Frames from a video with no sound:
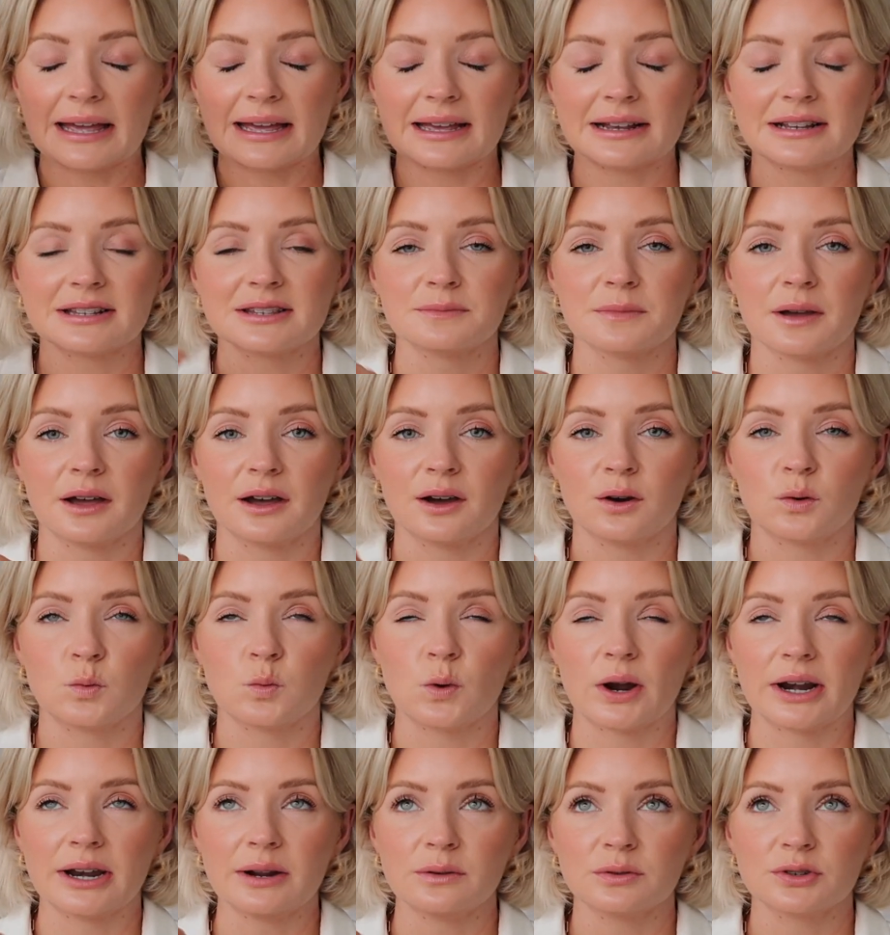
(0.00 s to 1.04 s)
eczema,
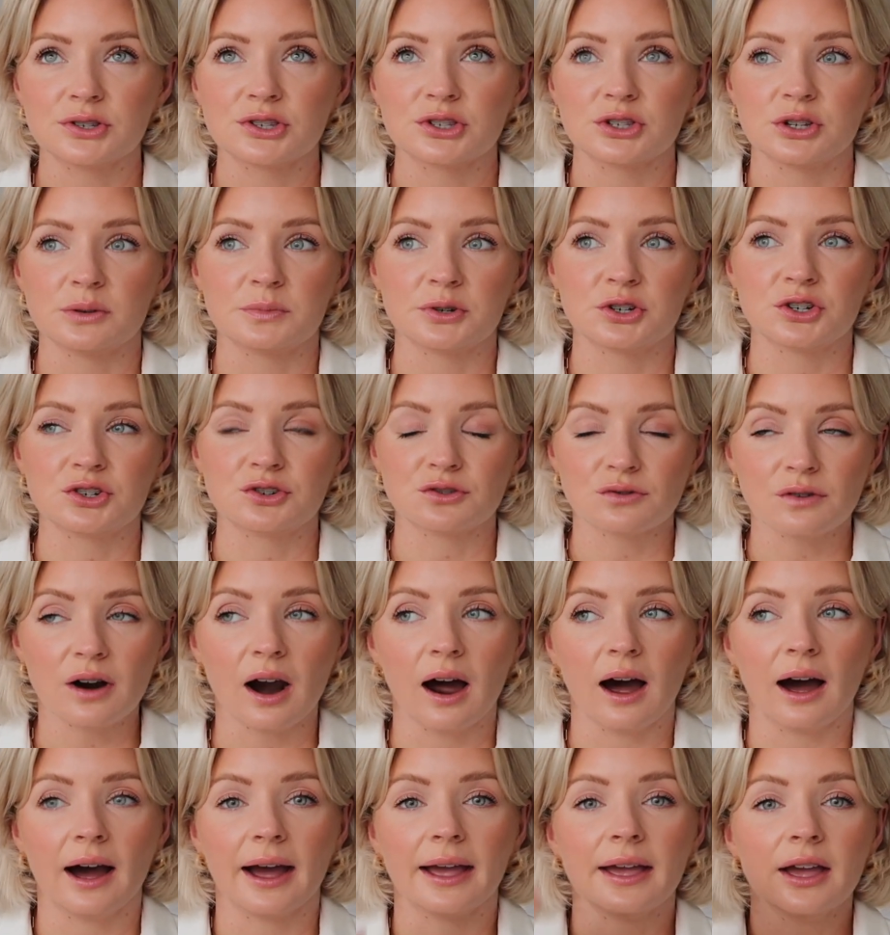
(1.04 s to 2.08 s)
when it was super
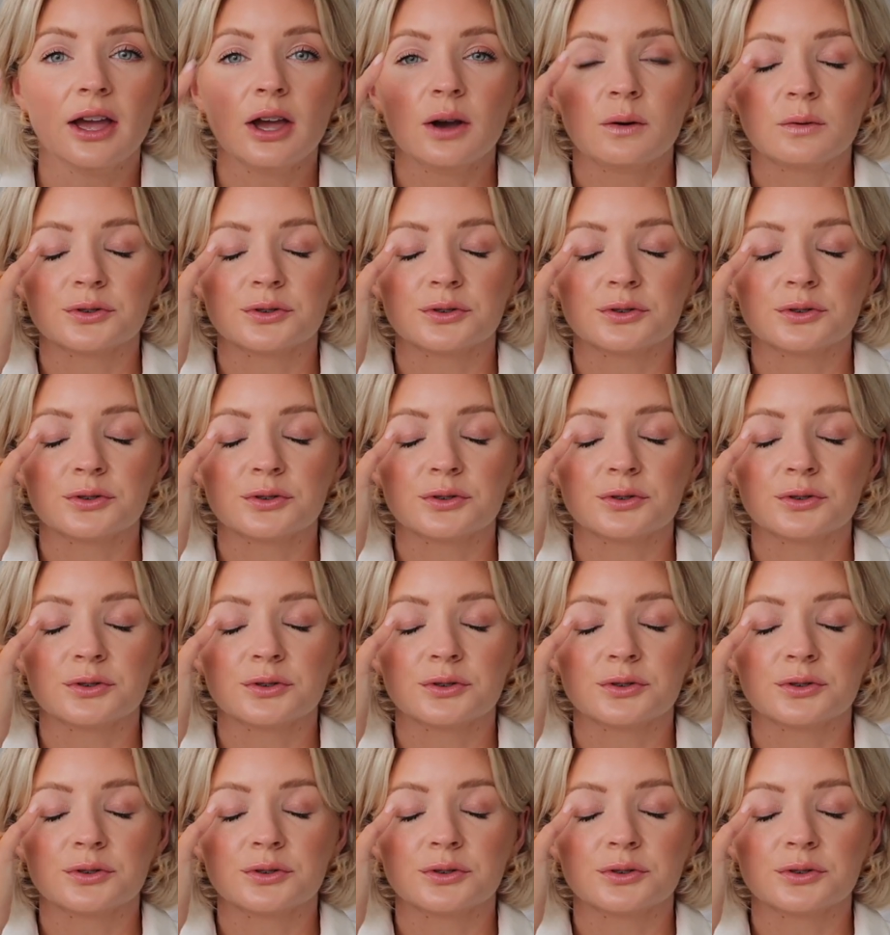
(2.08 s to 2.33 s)
dry,